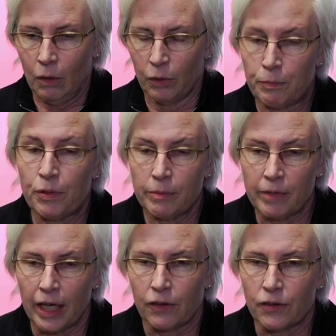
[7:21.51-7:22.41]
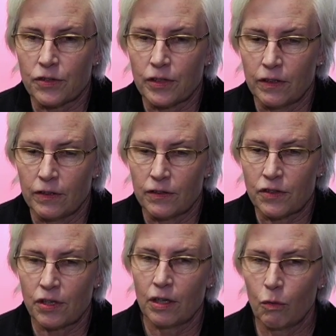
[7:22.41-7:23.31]

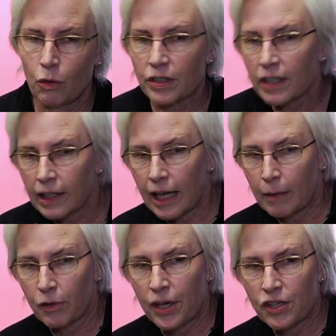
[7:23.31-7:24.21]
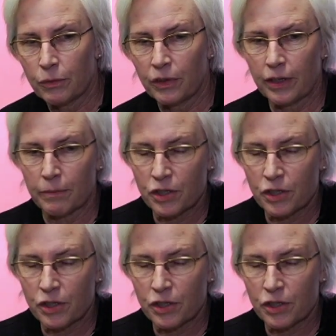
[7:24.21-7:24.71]
printmakers, worked in collaboration with them.